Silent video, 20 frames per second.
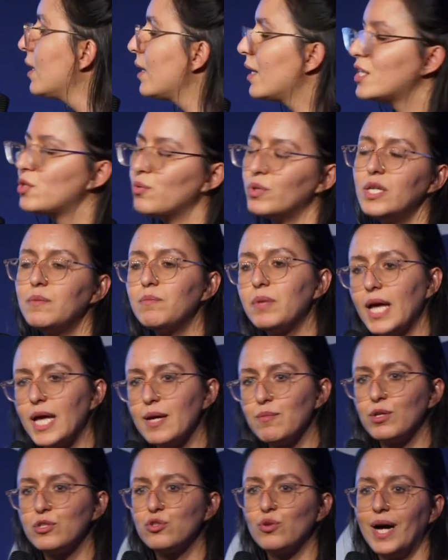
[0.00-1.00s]
It wouldn't be
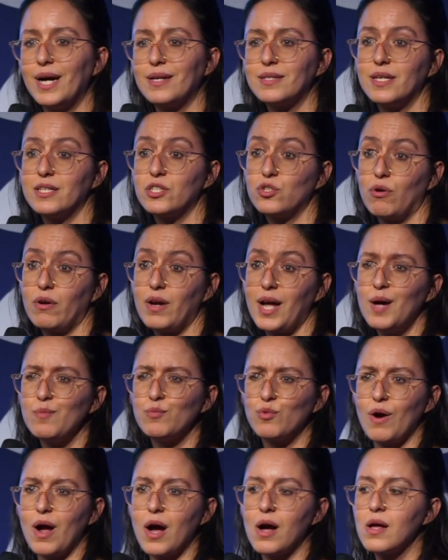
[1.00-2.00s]
able to access your
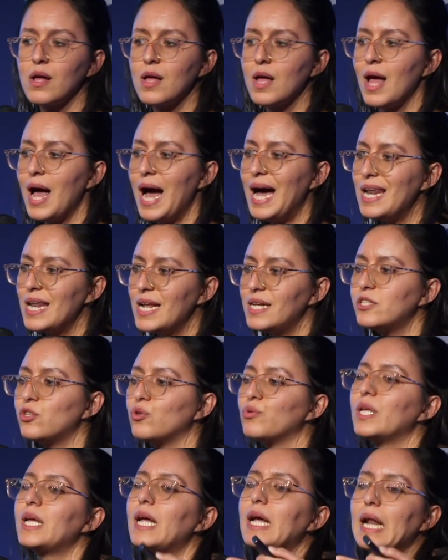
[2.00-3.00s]
camera unless
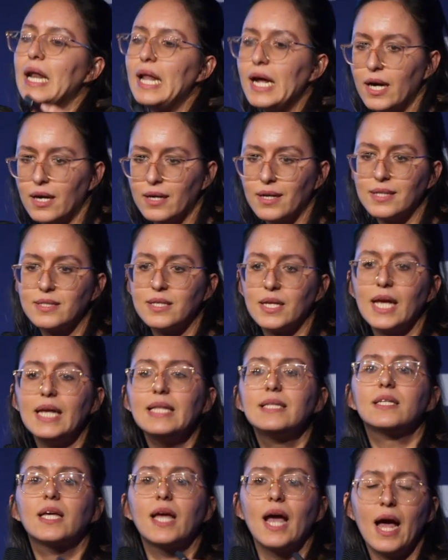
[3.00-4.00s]
you declare that
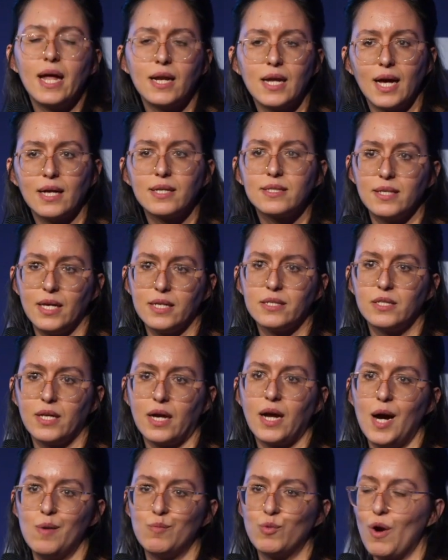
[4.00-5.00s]
it can access the
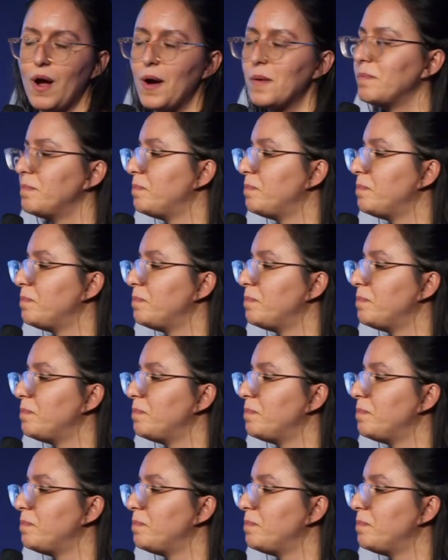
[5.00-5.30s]
camera.